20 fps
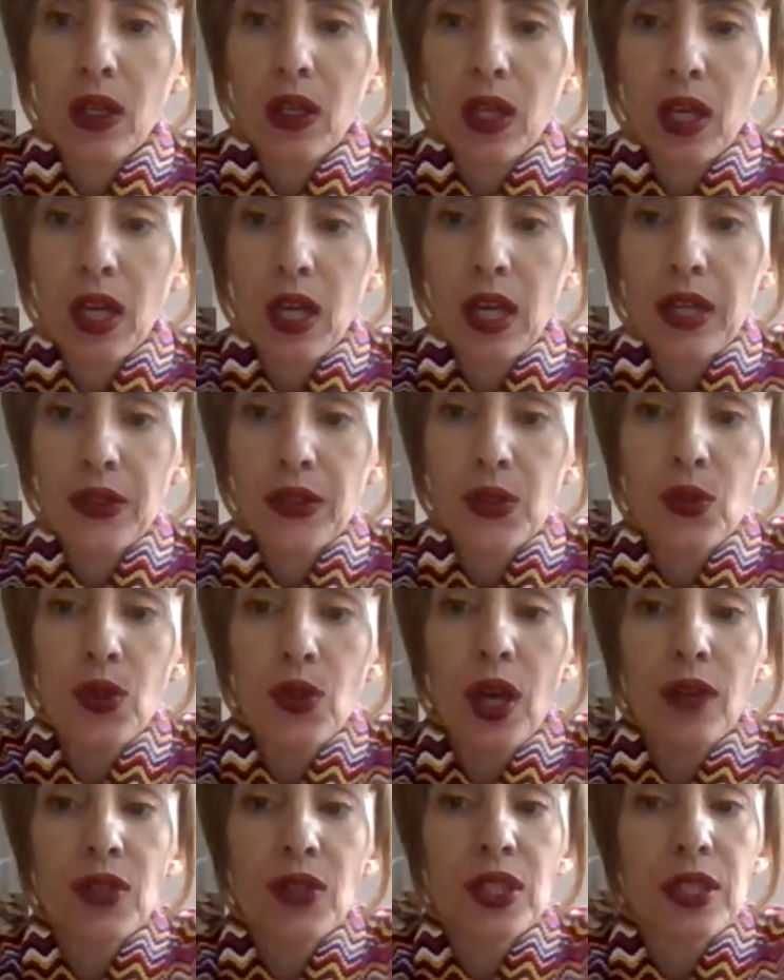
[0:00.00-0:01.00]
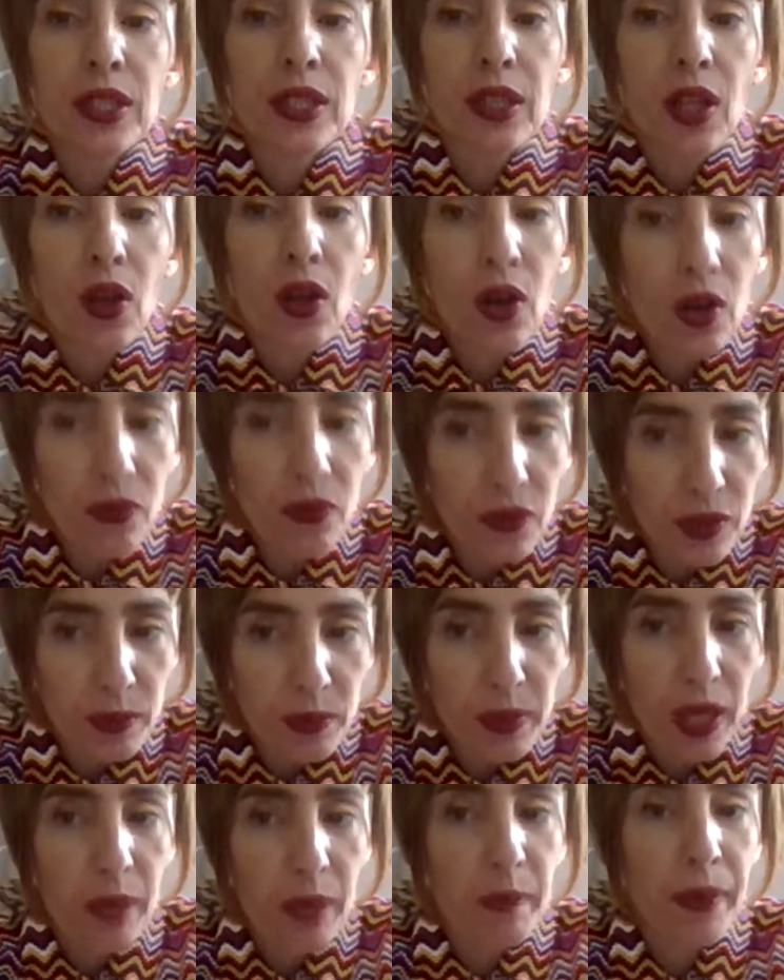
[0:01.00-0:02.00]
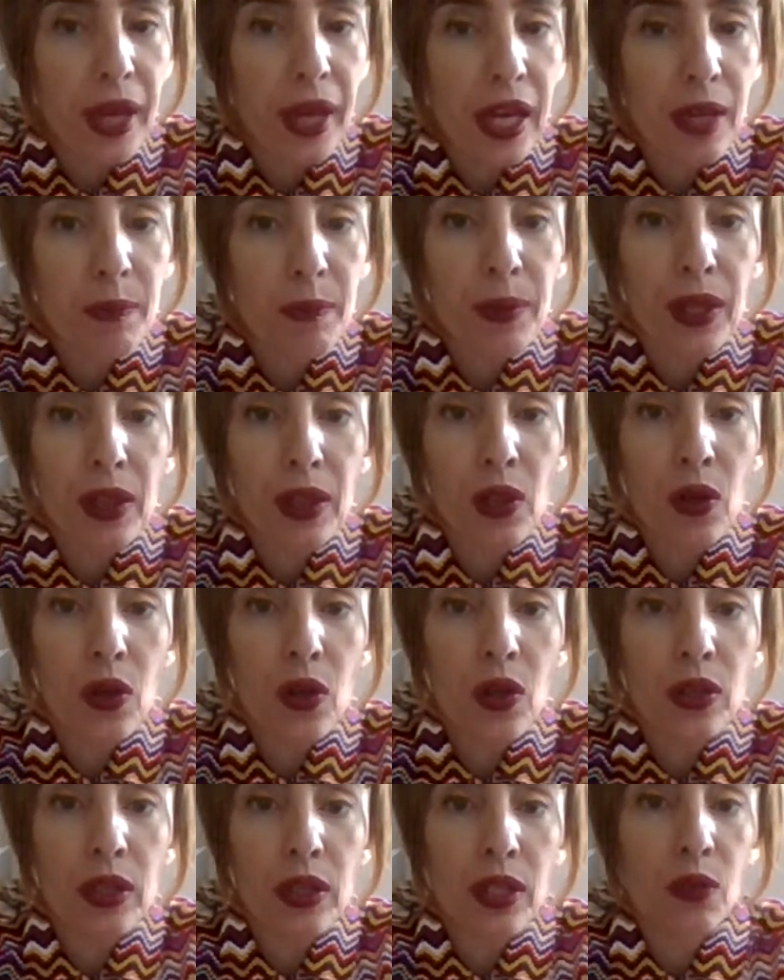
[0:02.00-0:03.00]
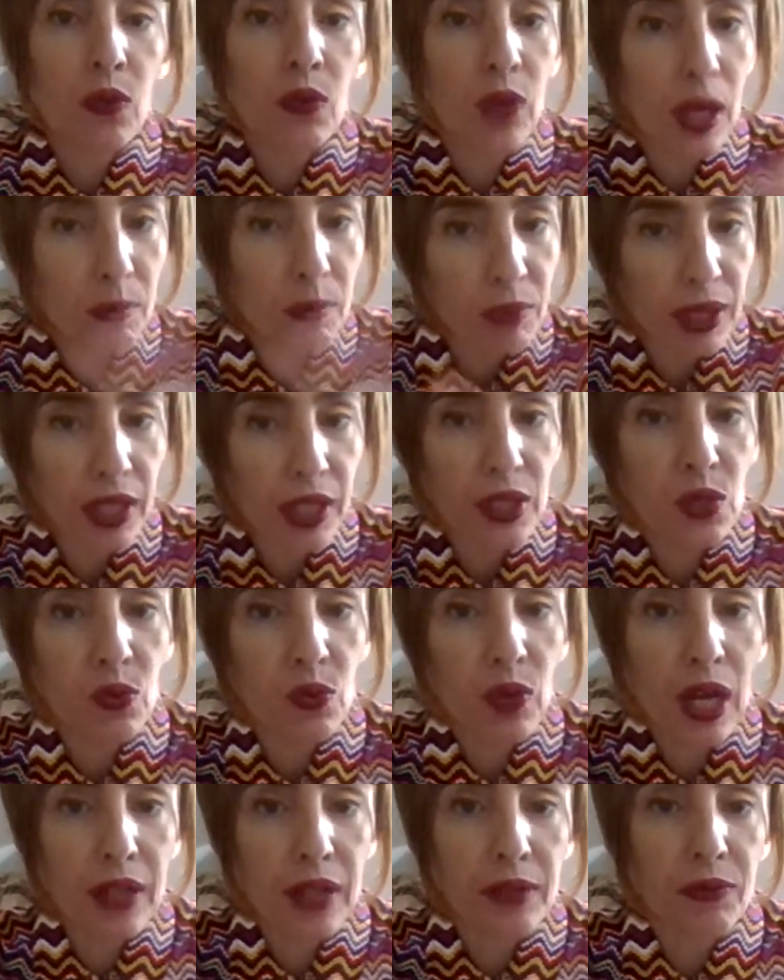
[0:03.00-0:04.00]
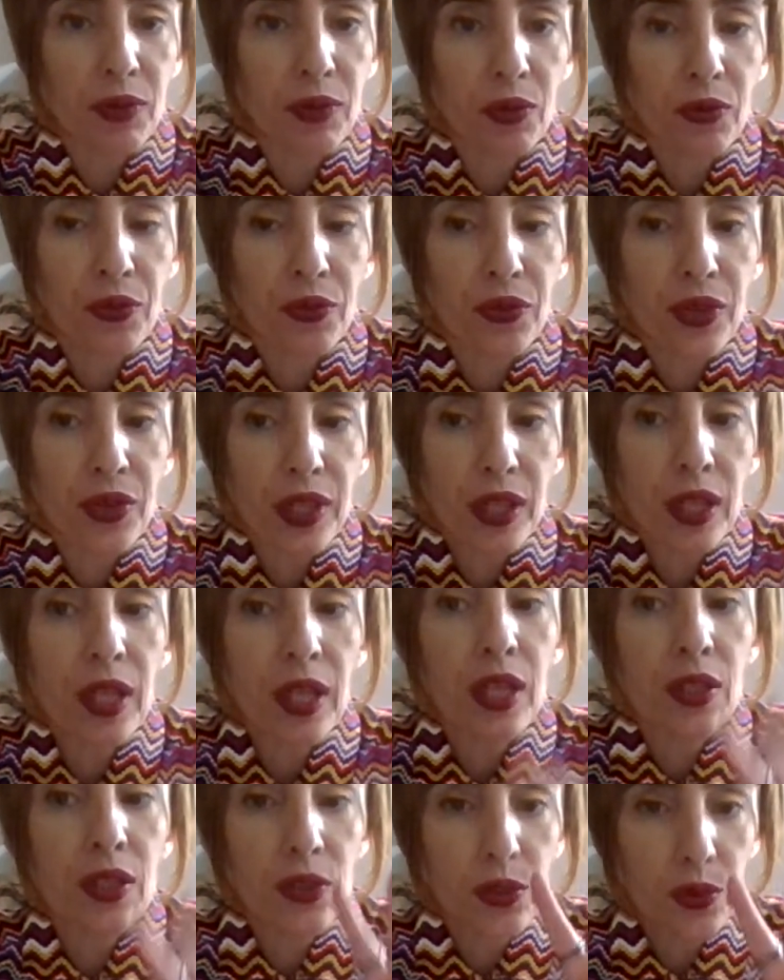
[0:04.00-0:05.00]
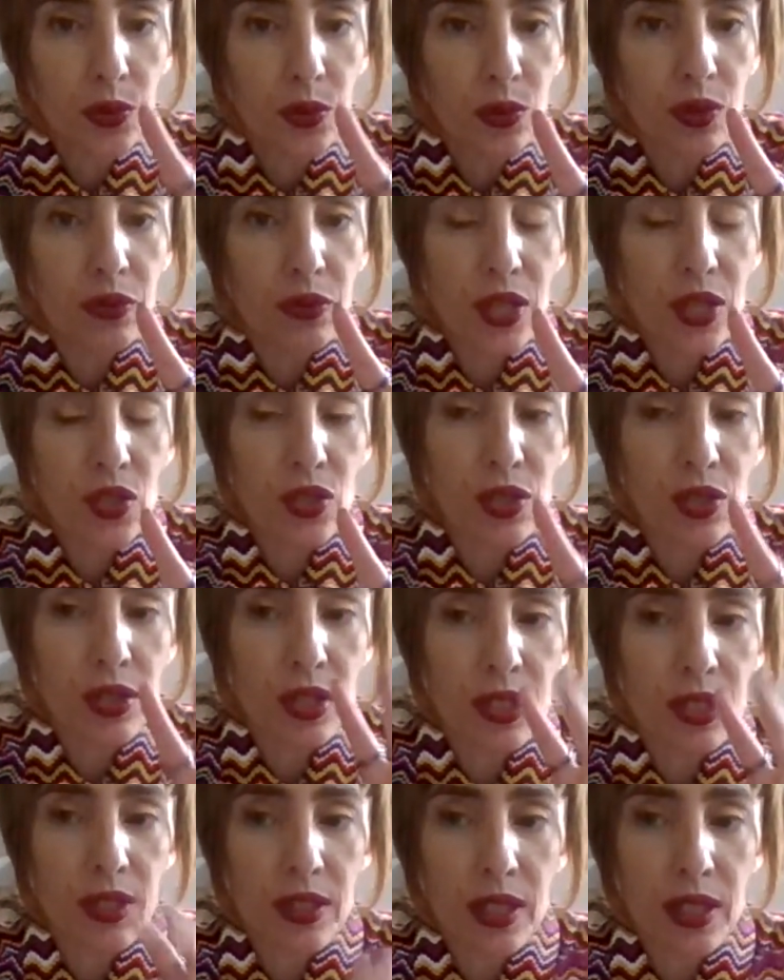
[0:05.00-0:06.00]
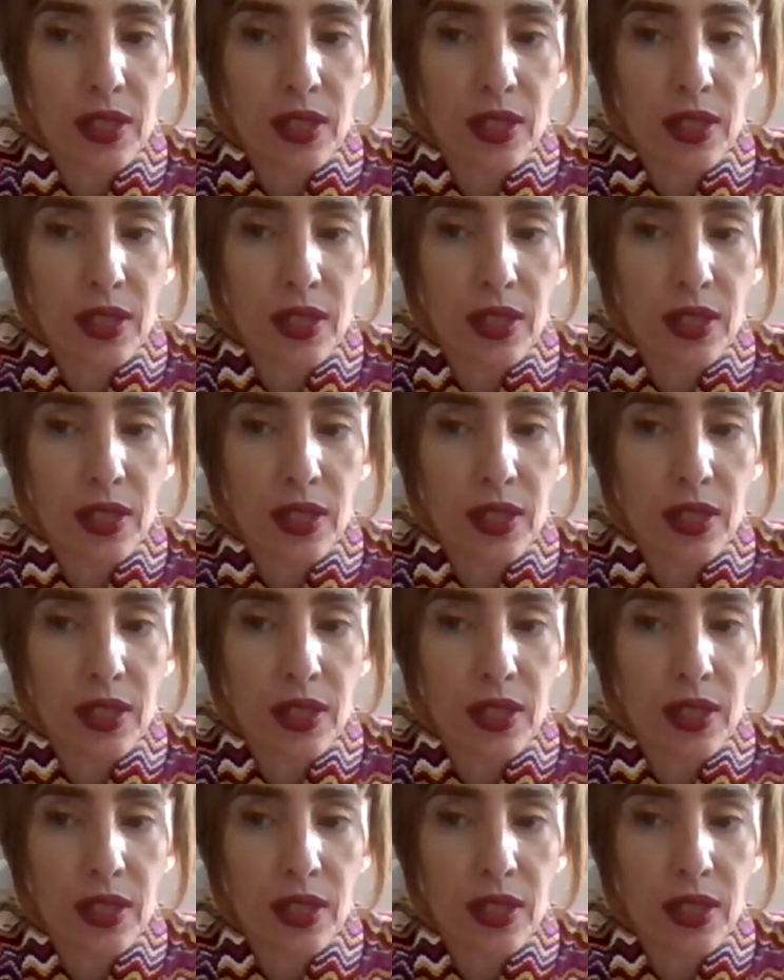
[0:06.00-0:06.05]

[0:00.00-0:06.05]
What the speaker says: And you have still offer by PayPal only 1+1 for free, 2 questions instead